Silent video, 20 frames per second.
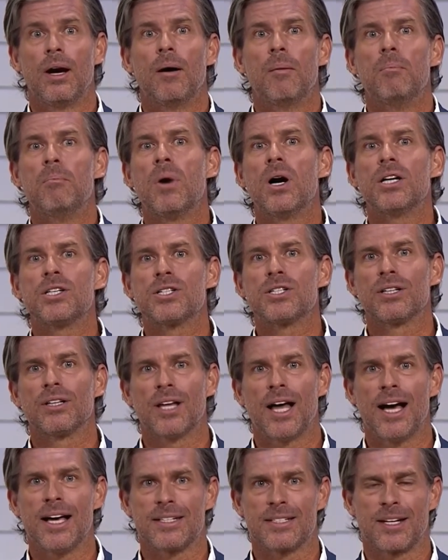much
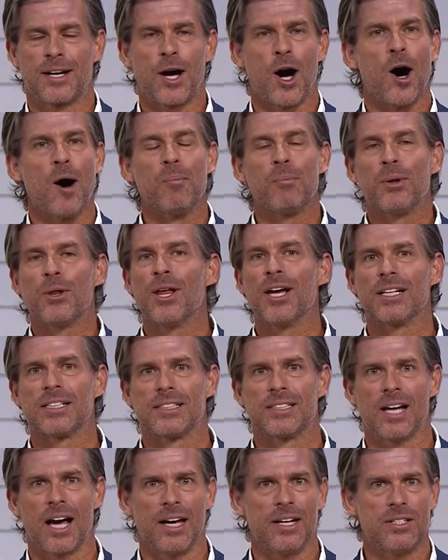less complex
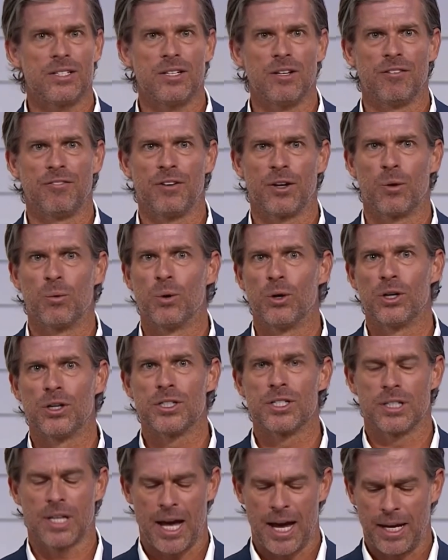scientific
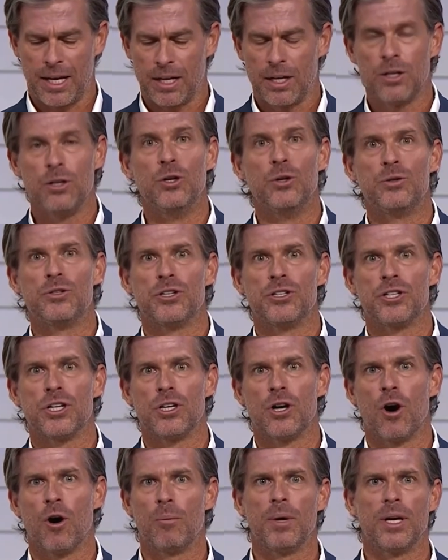words like
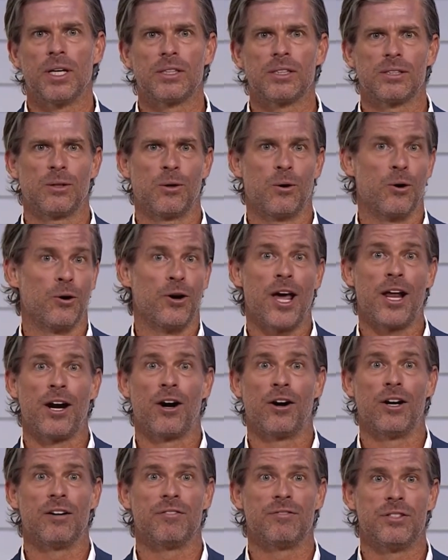nutrigenomics or
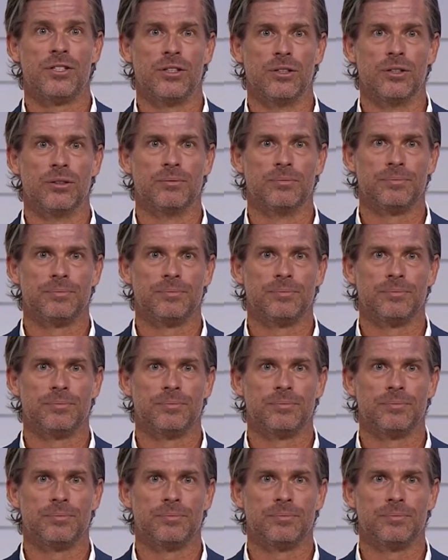Nrf2.